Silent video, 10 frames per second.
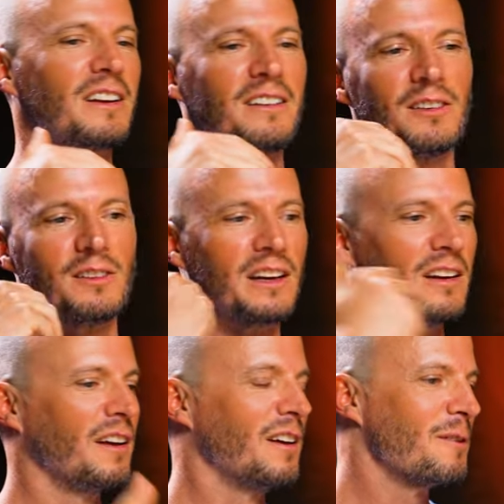like, you know, they,
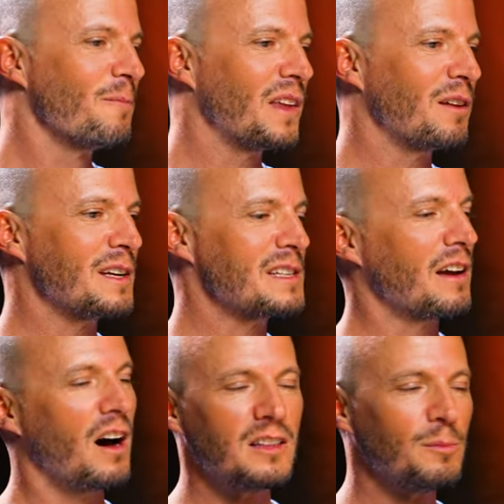they invest
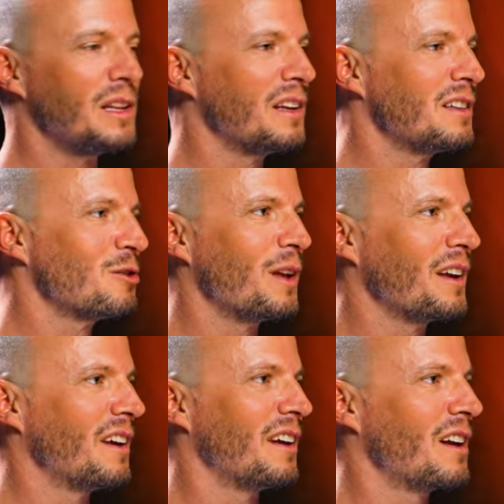like 100 million into
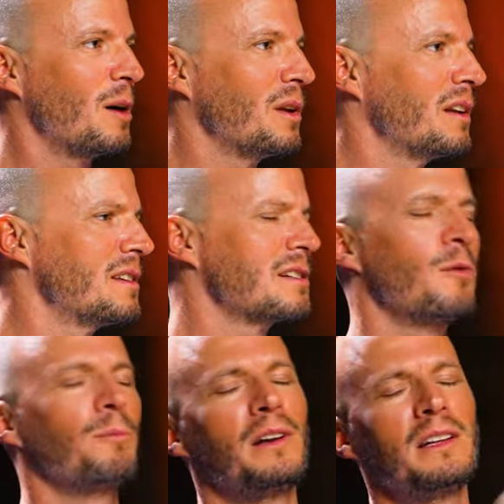like a company that's
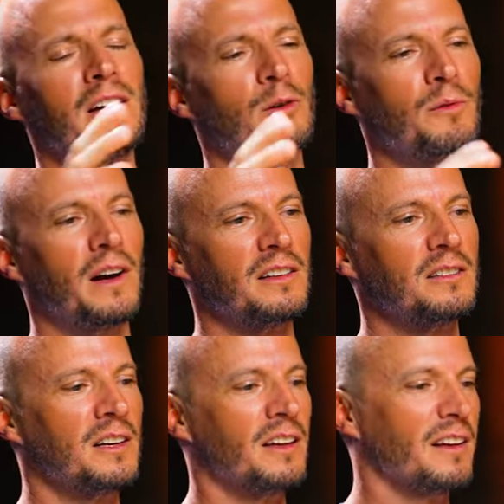completely
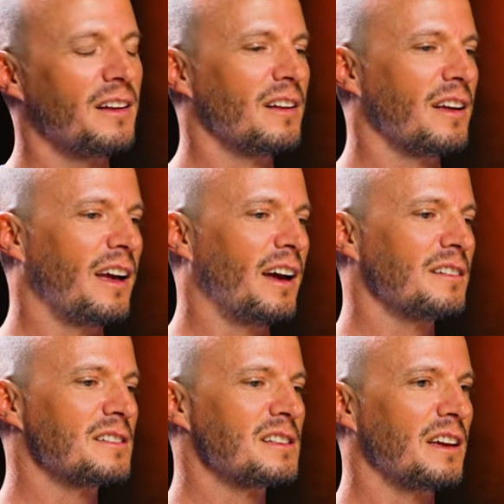overvalued
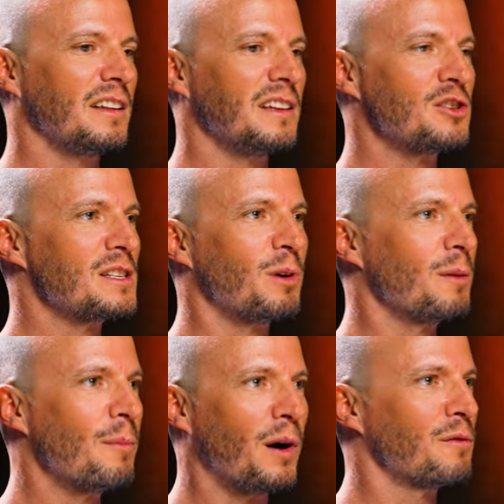and and they just want
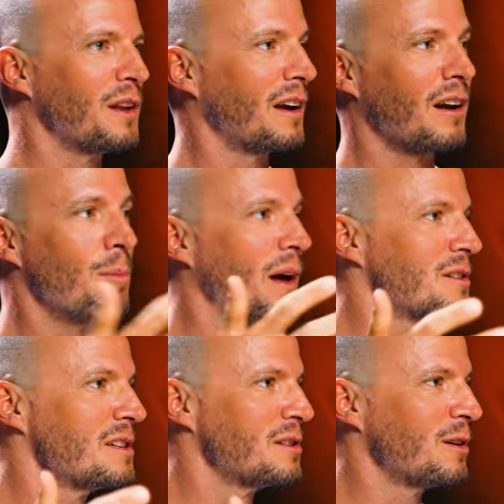to be part of it, like
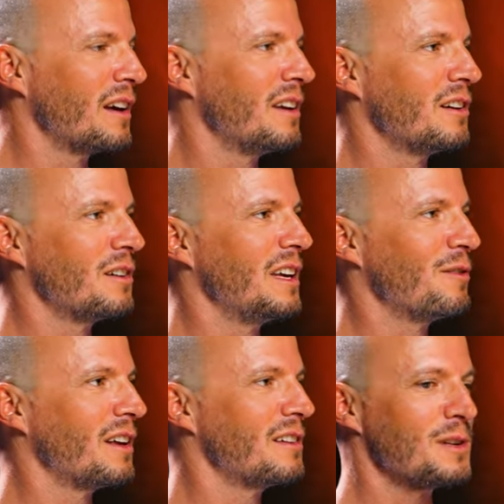Clubhouse. So like right. you know,
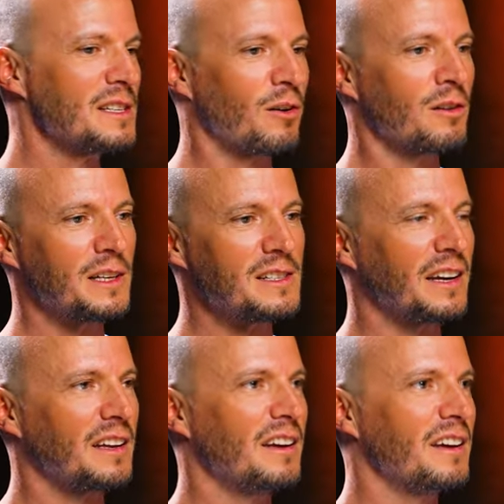even Andreessen Horowitz, yes.
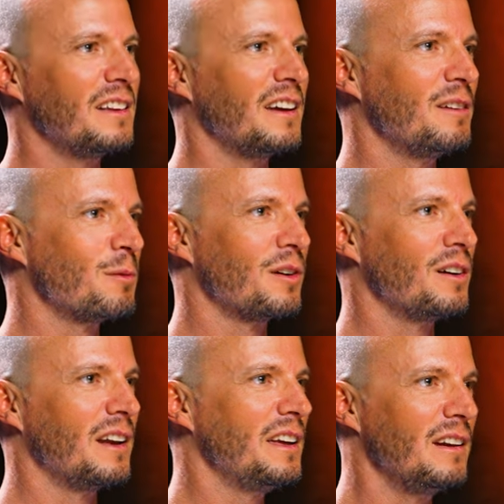like they they
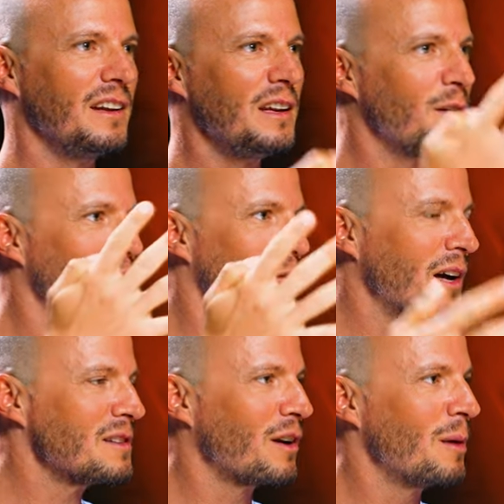were le leading four
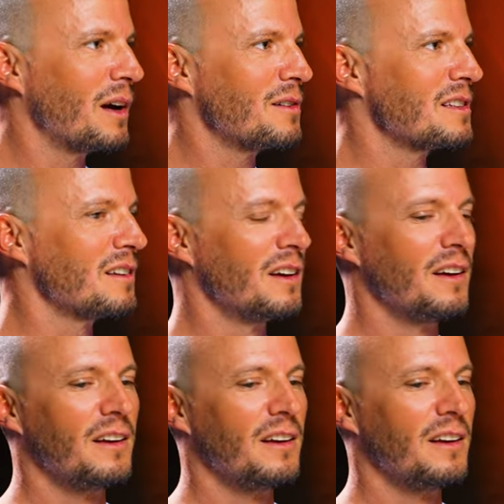rounds of Clubhouse, and